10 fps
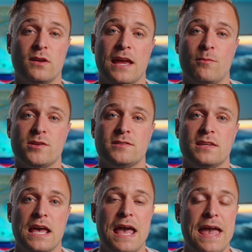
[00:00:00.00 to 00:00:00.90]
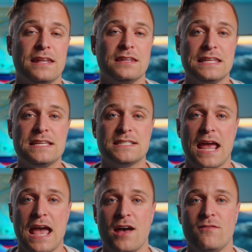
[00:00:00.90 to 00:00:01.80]
cameras at least
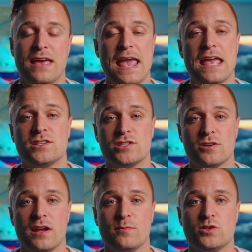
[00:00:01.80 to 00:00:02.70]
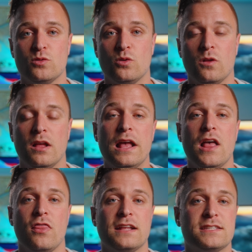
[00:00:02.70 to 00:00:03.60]
have a histogram tool.
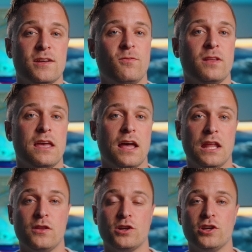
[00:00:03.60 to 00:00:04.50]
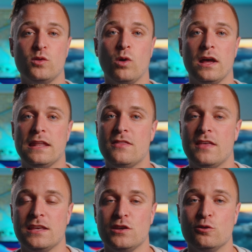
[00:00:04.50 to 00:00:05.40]
That's definitely another good one
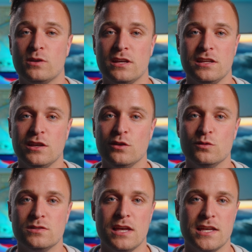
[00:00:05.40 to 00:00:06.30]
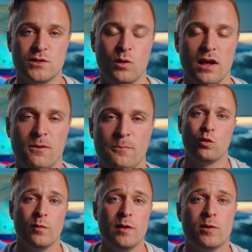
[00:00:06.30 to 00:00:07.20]
that you can use as well.
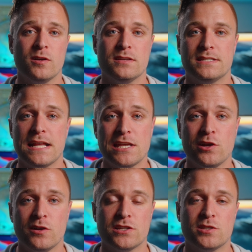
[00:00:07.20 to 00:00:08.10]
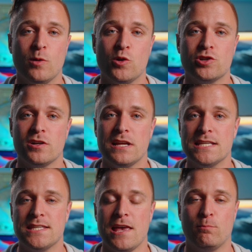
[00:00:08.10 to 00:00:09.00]
Remember, setting your exposure
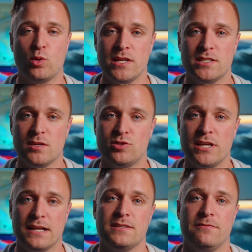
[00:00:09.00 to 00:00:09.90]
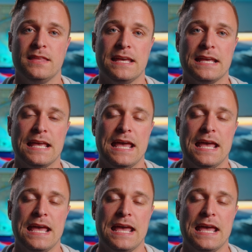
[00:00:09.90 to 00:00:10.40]
is a pretty subjective thing,